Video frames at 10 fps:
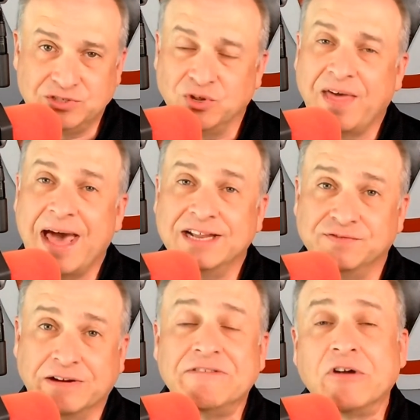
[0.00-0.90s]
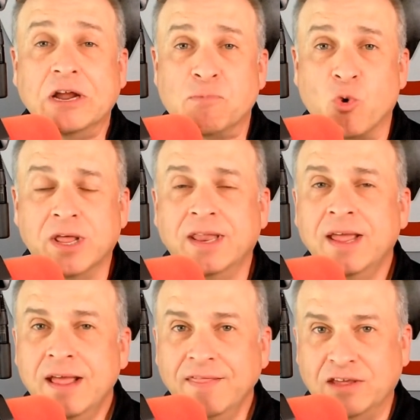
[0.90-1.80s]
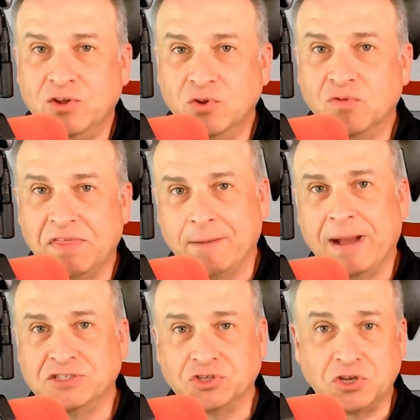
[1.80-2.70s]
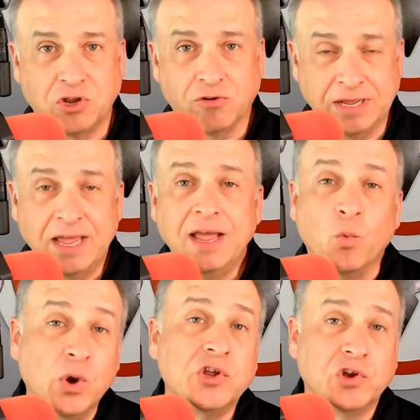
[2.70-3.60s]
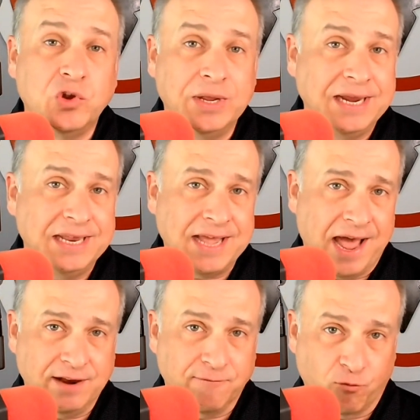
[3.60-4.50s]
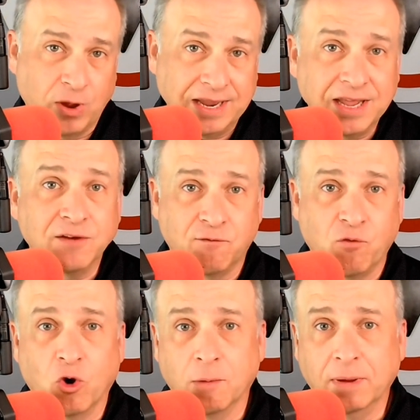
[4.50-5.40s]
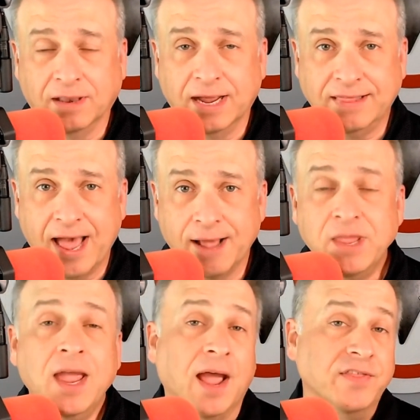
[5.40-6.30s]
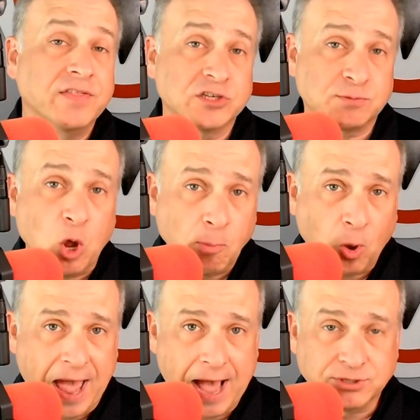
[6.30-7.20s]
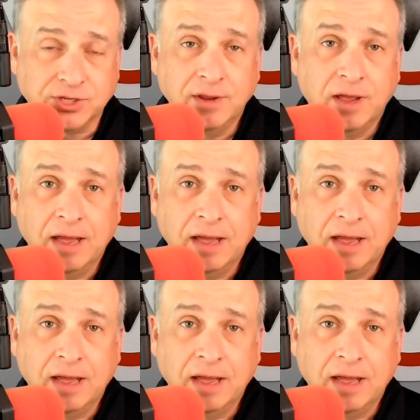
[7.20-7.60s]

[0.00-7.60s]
So that is very, very important that you do think about security when you're doing any kind of front-end form like that. Then there's mobile apps.